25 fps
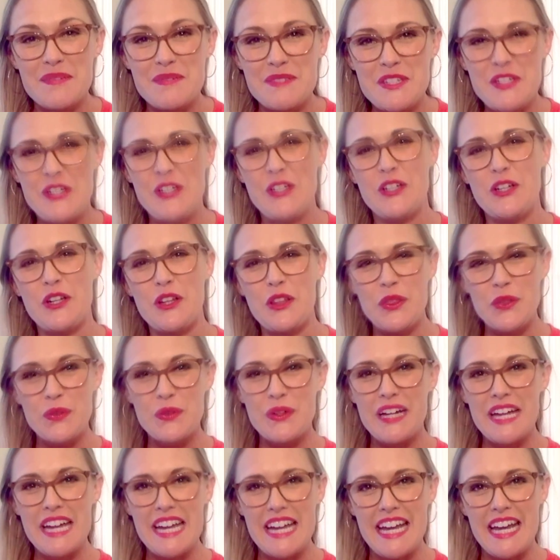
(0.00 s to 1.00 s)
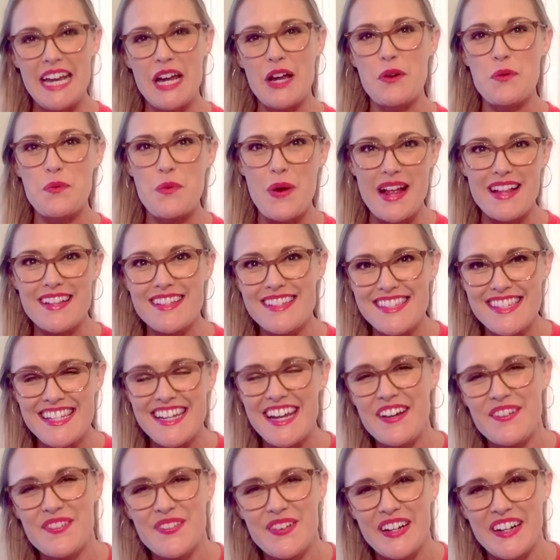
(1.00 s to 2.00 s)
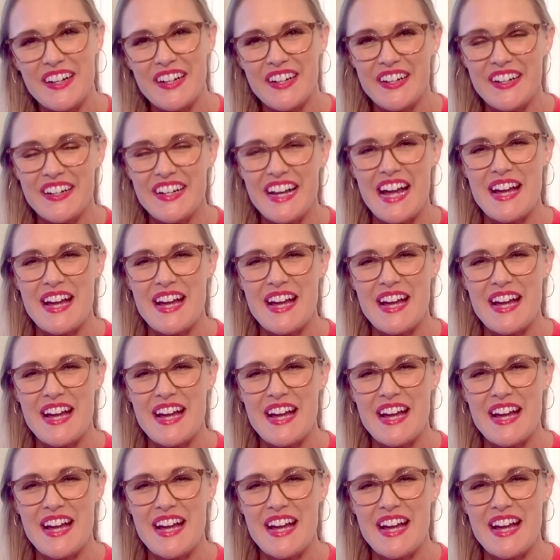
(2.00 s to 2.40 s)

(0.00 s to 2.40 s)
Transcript: to your 3D Wednesday Word.